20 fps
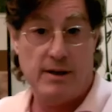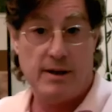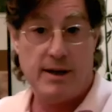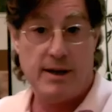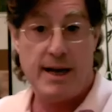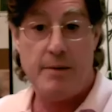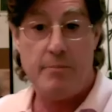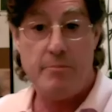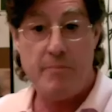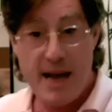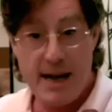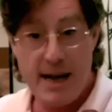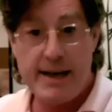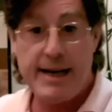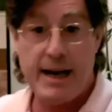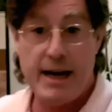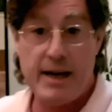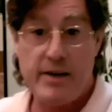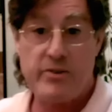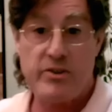And in many
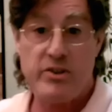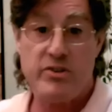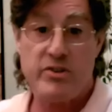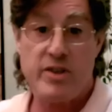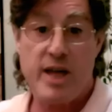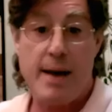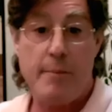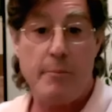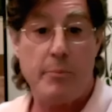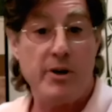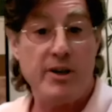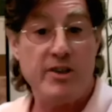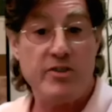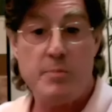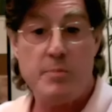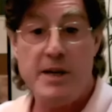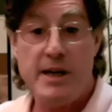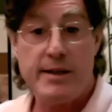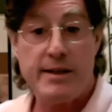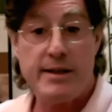cases, that brings
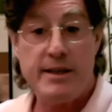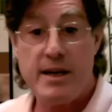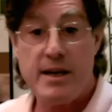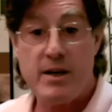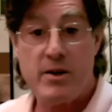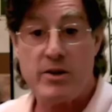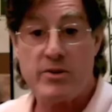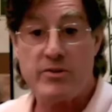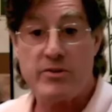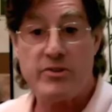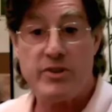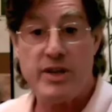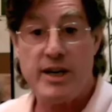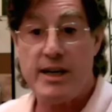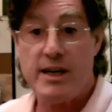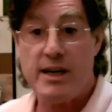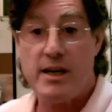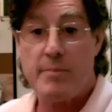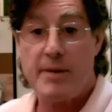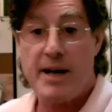me to tears,
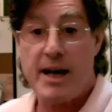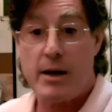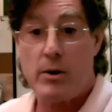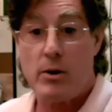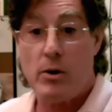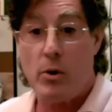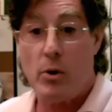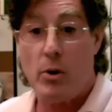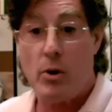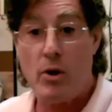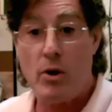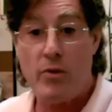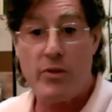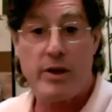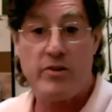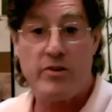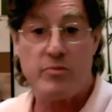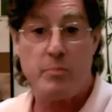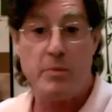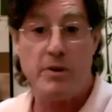thinking about all that
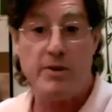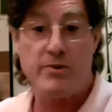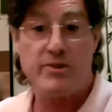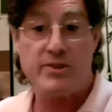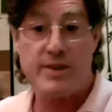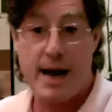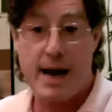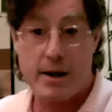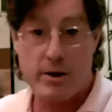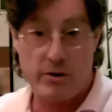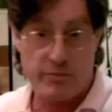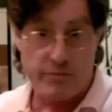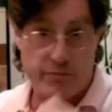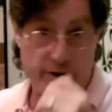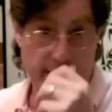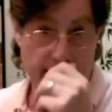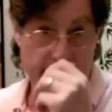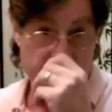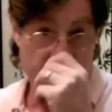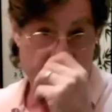has been
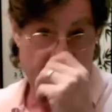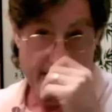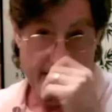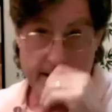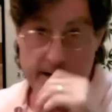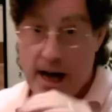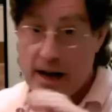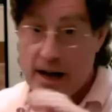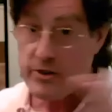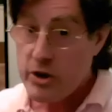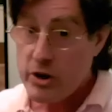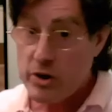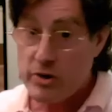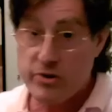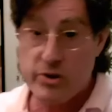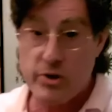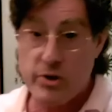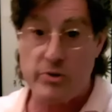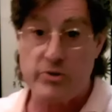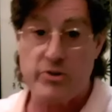sacrificed, not
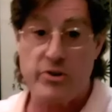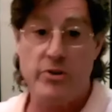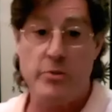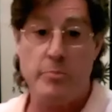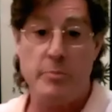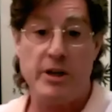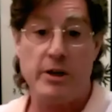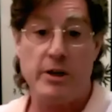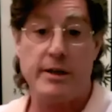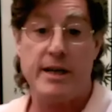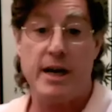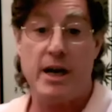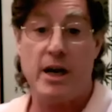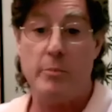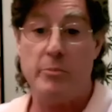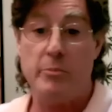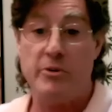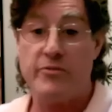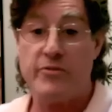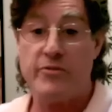just those in the
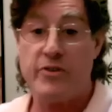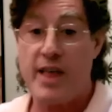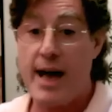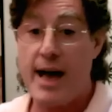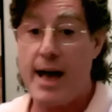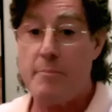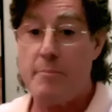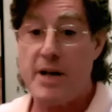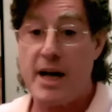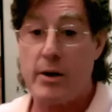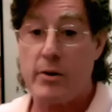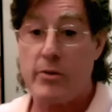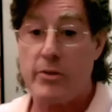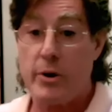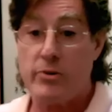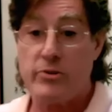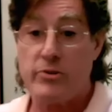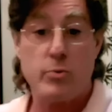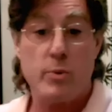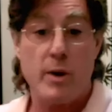military, but for that matter,
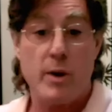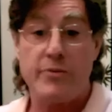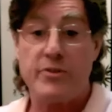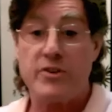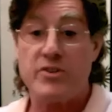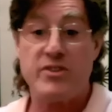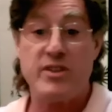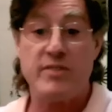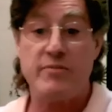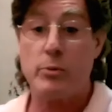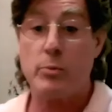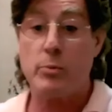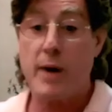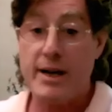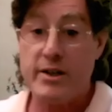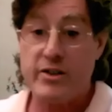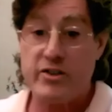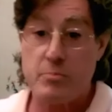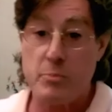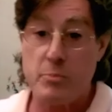those throughout the civil
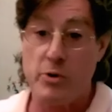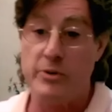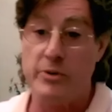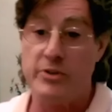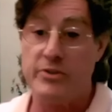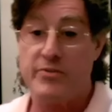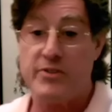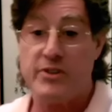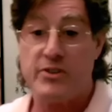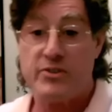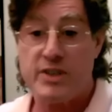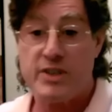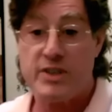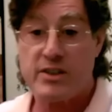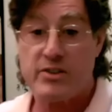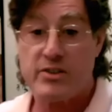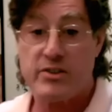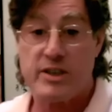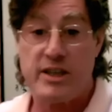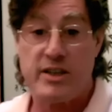rights movements of the
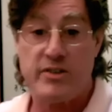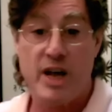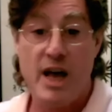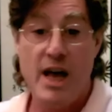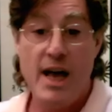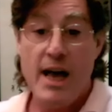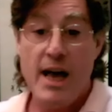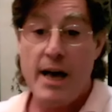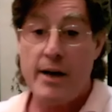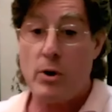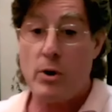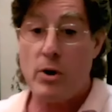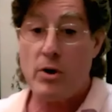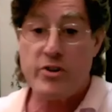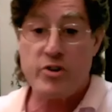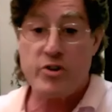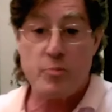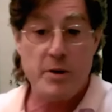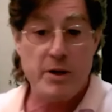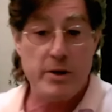60s, and all
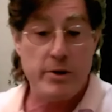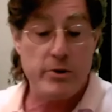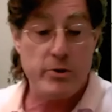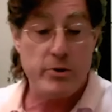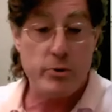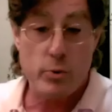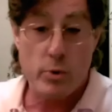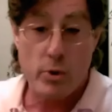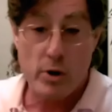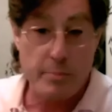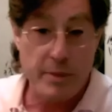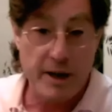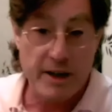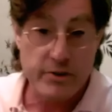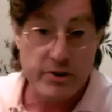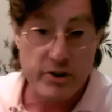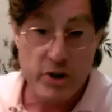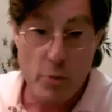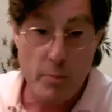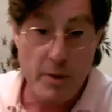that's been endured by
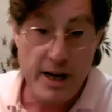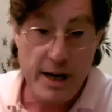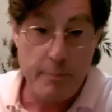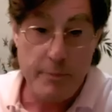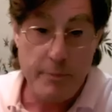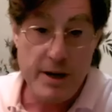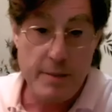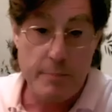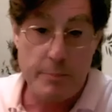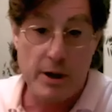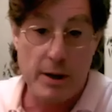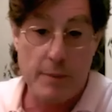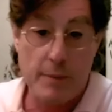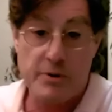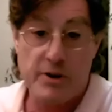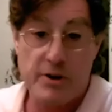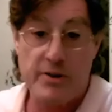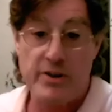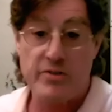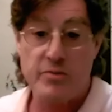so many people up
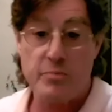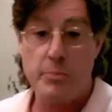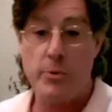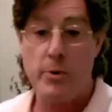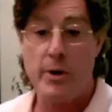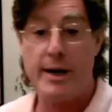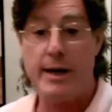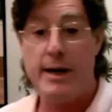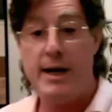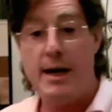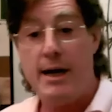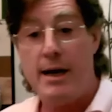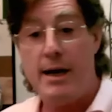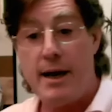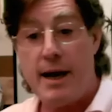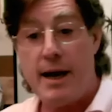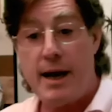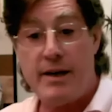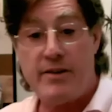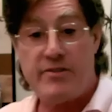to this point.
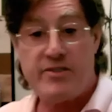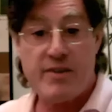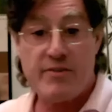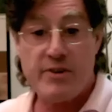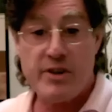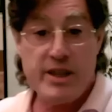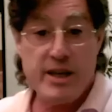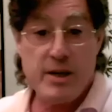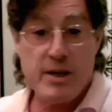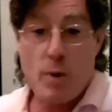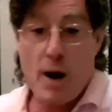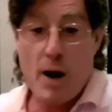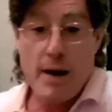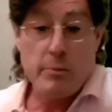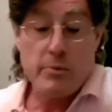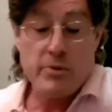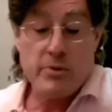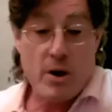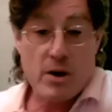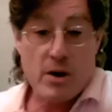And is everything right
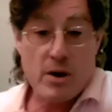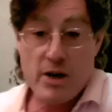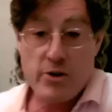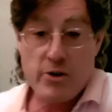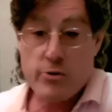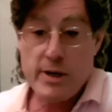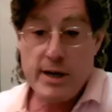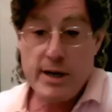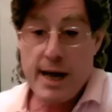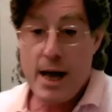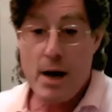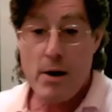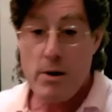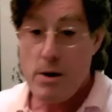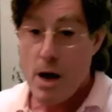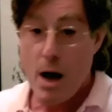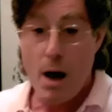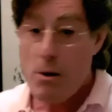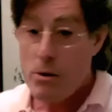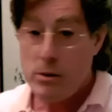with our country now?
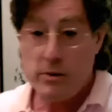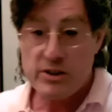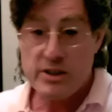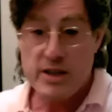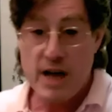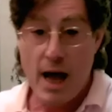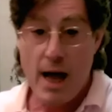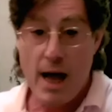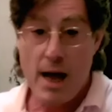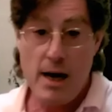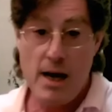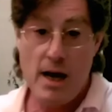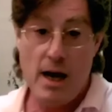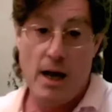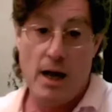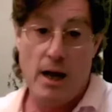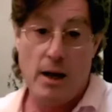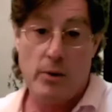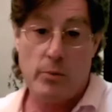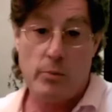No, it's not.
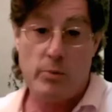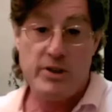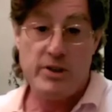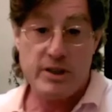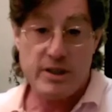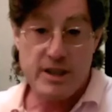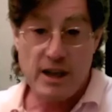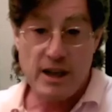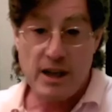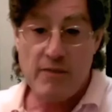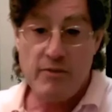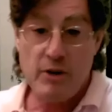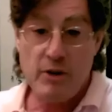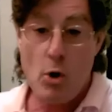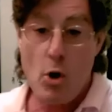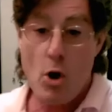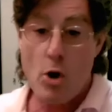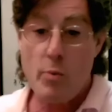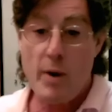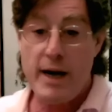We still have a
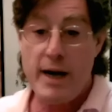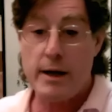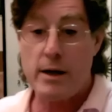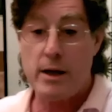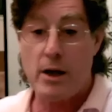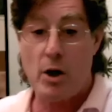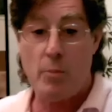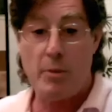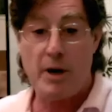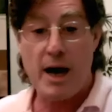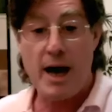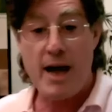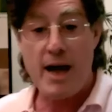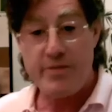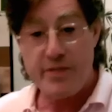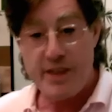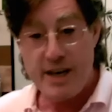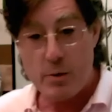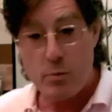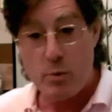long way to go, but I
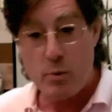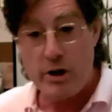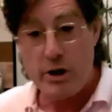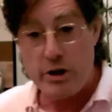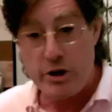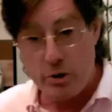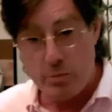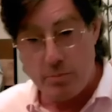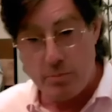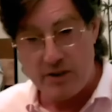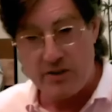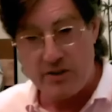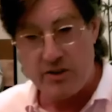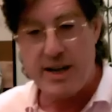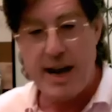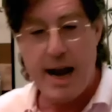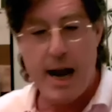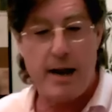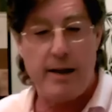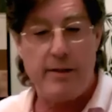think what you do by
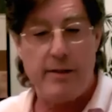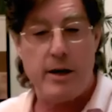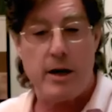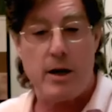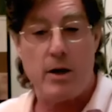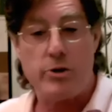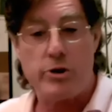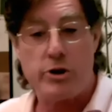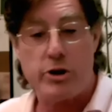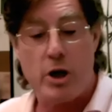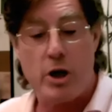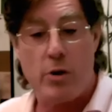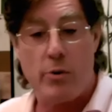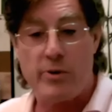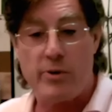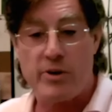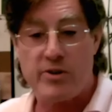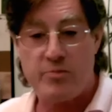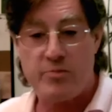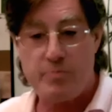standing there and showing
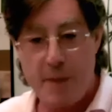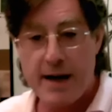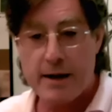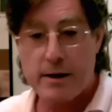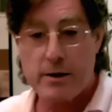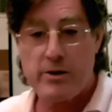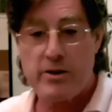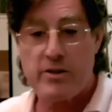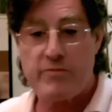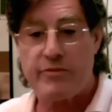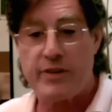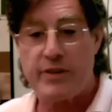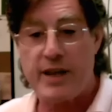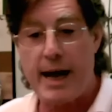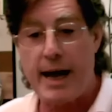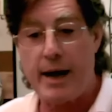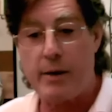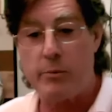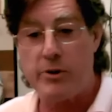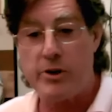respect to the
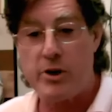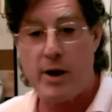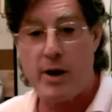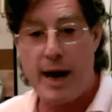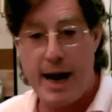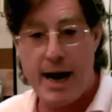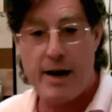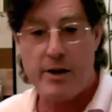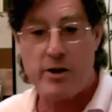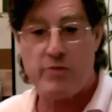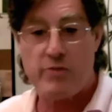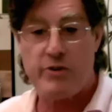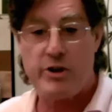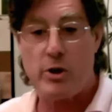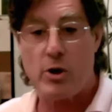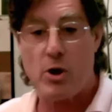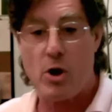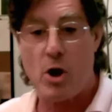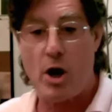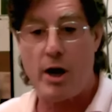flag with your hand over
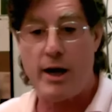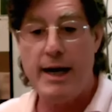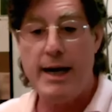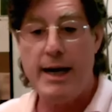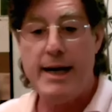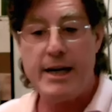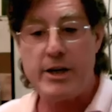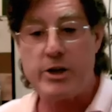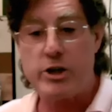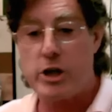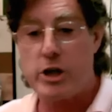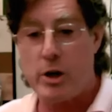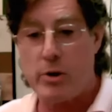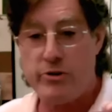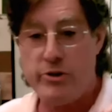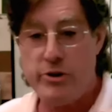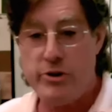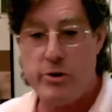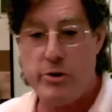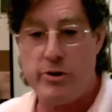your heart, it
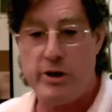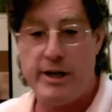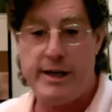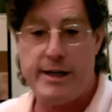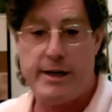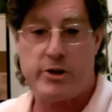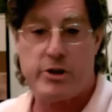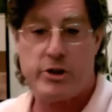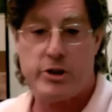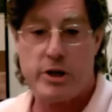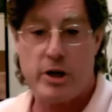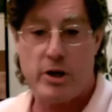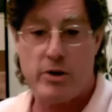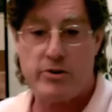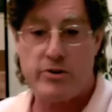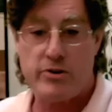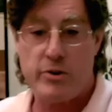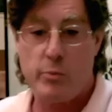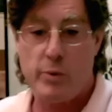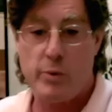shows unity. It
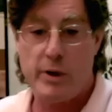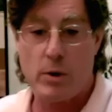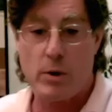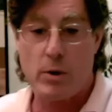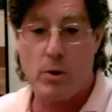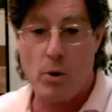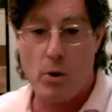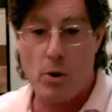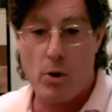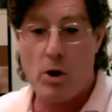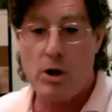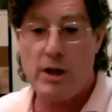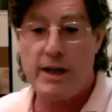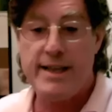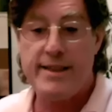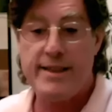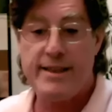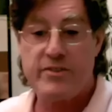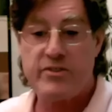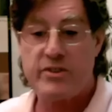shows that we are all
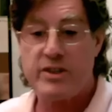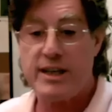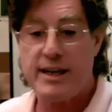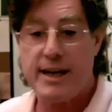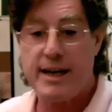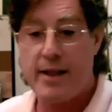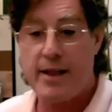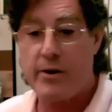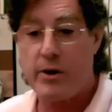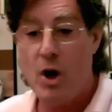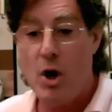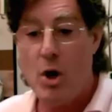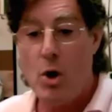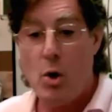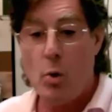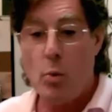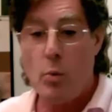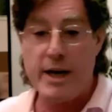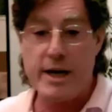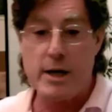in this together.
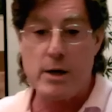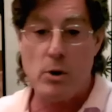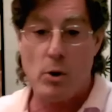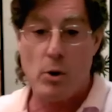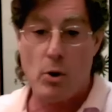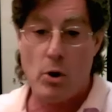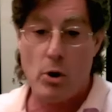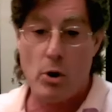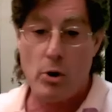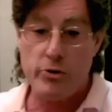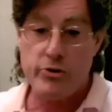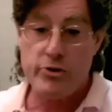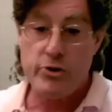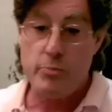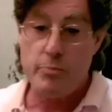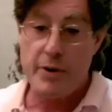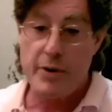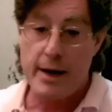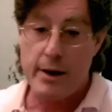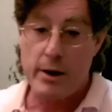We can all do
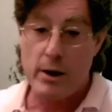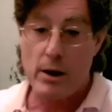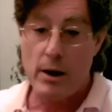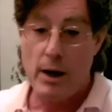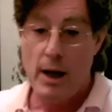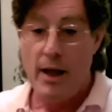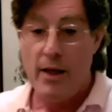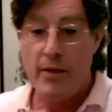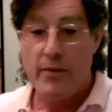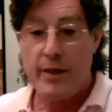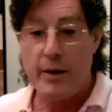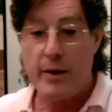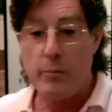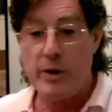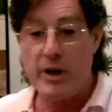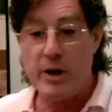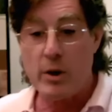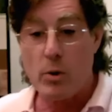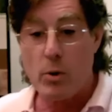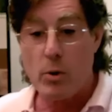better, that
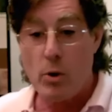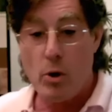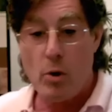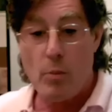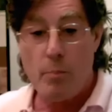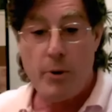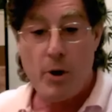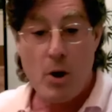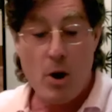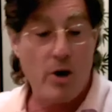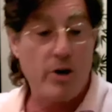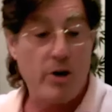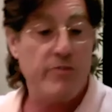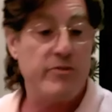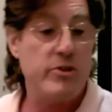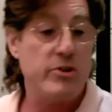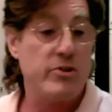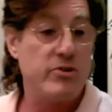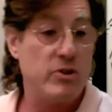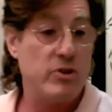we are all part
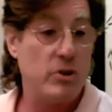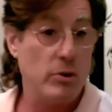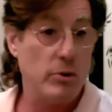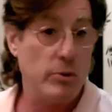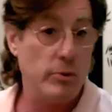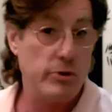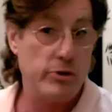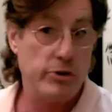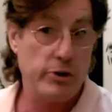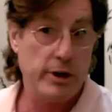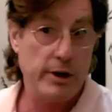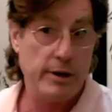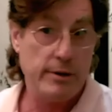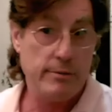of the solution.